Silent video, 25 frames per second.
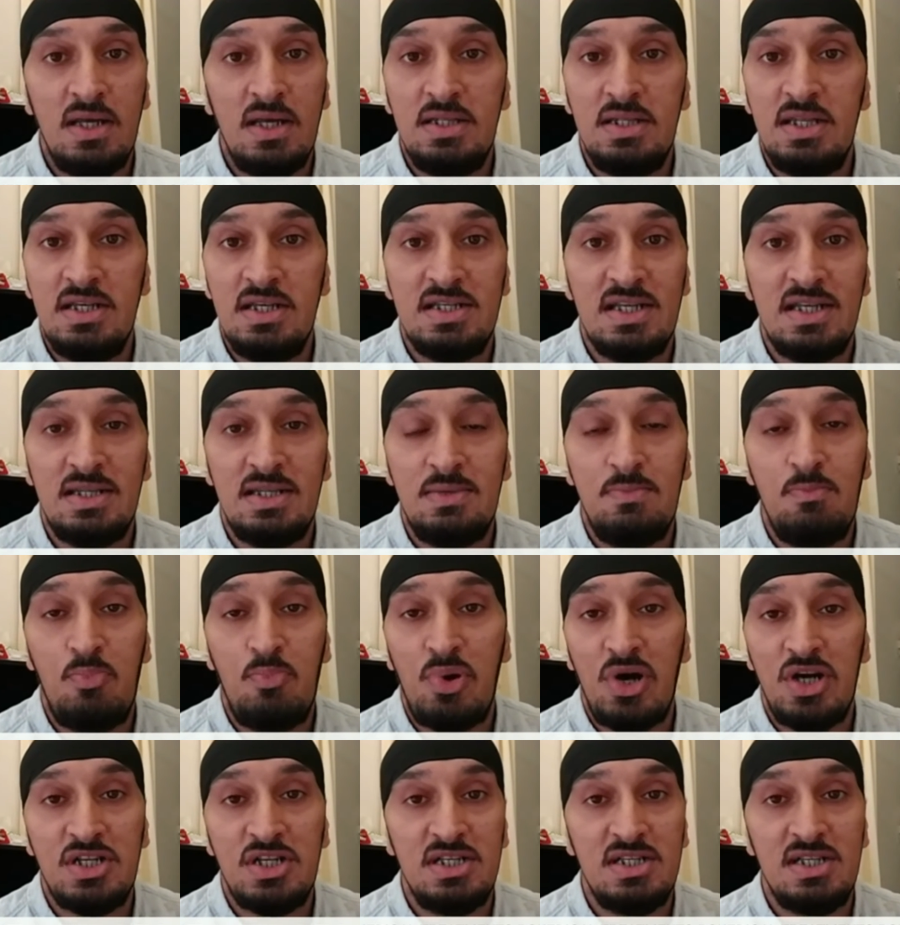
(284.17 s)
these are
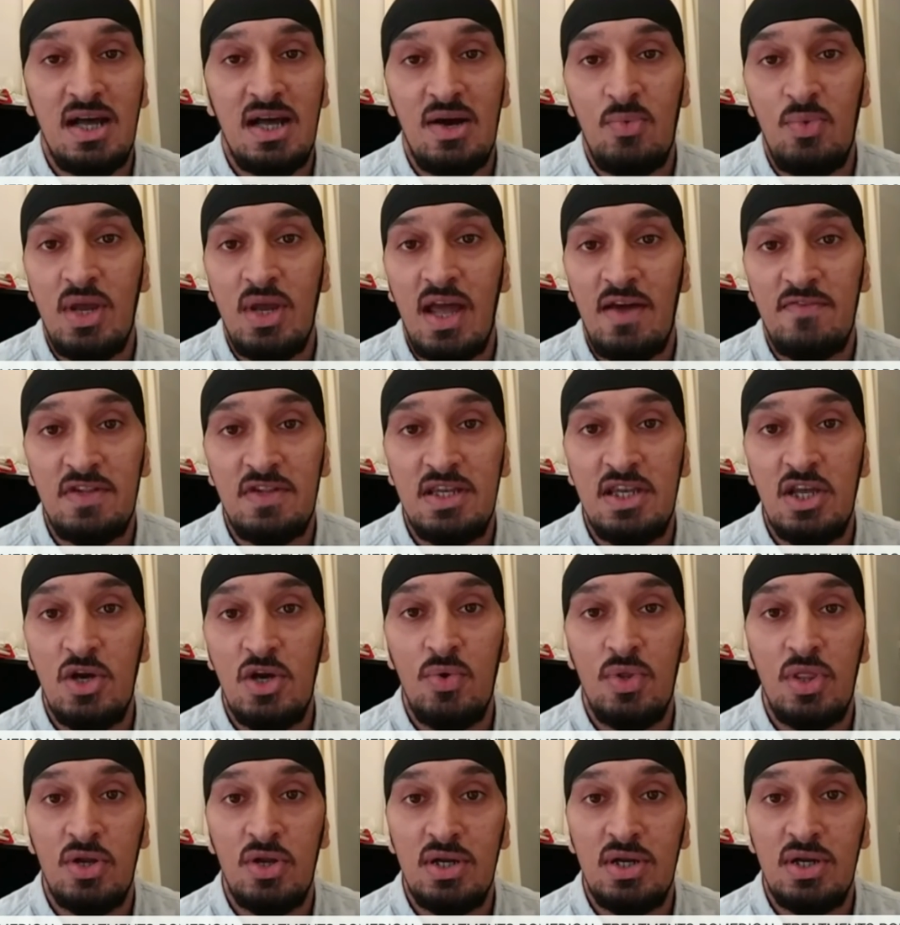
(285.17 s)
pressures that we have to deal
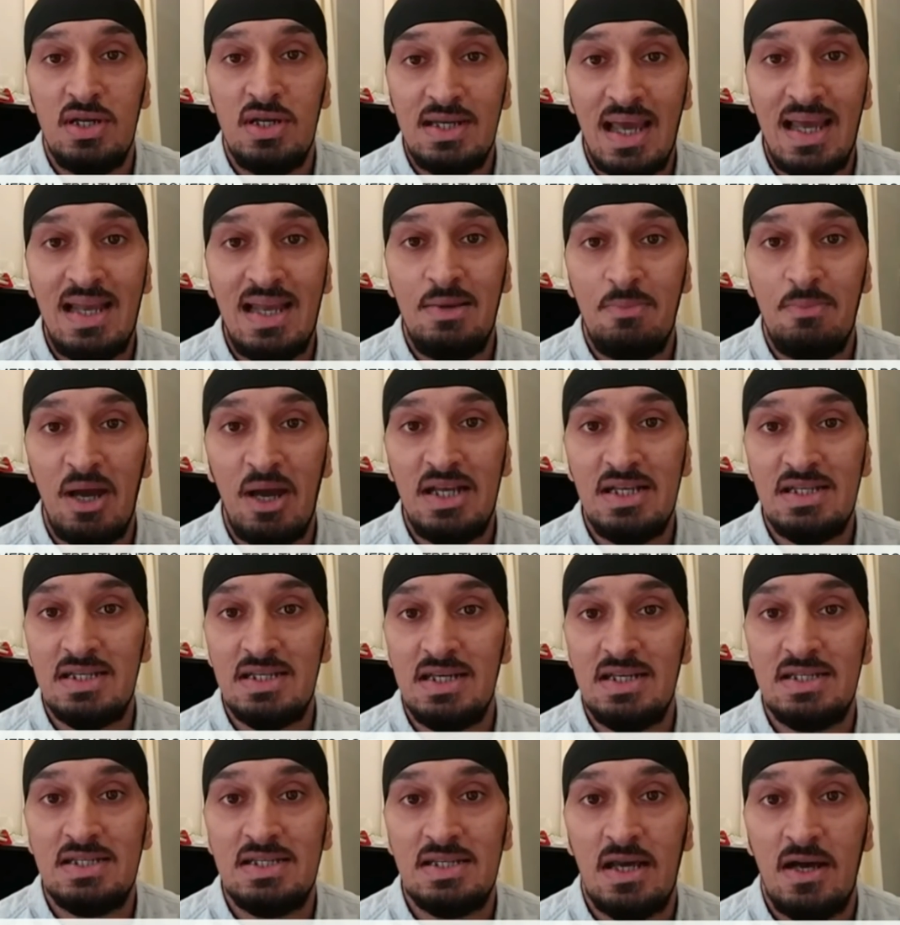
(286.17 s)
with on a daily
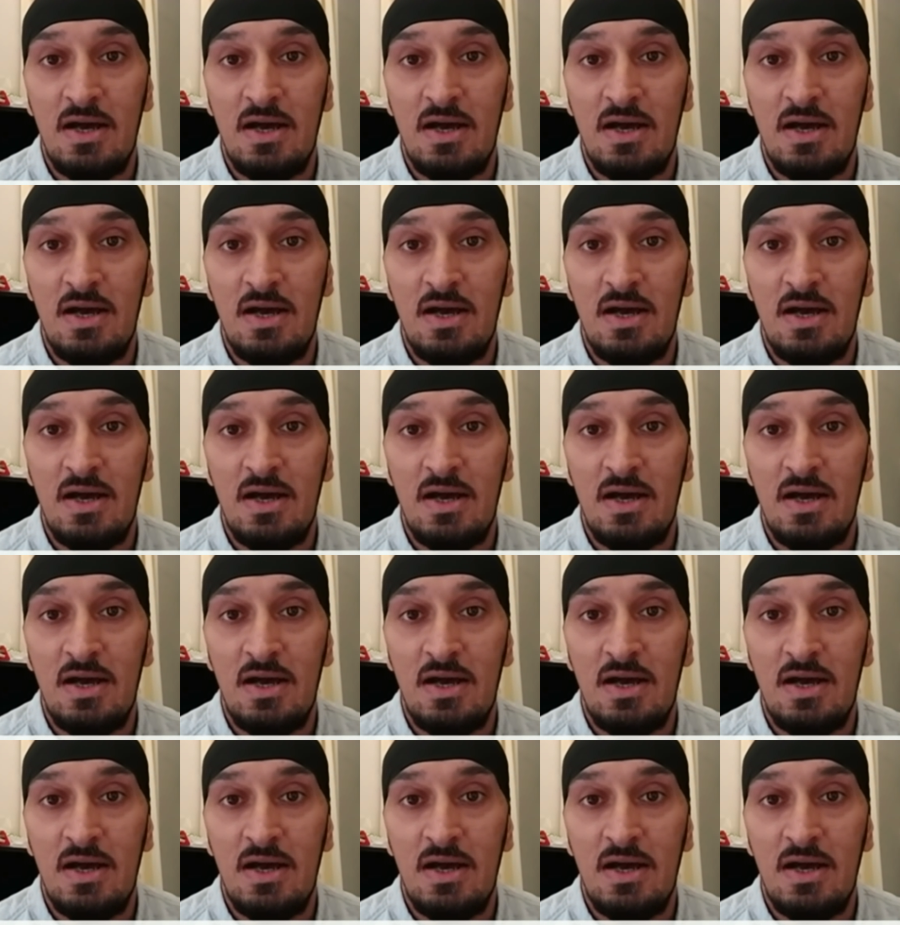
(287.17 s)
basis.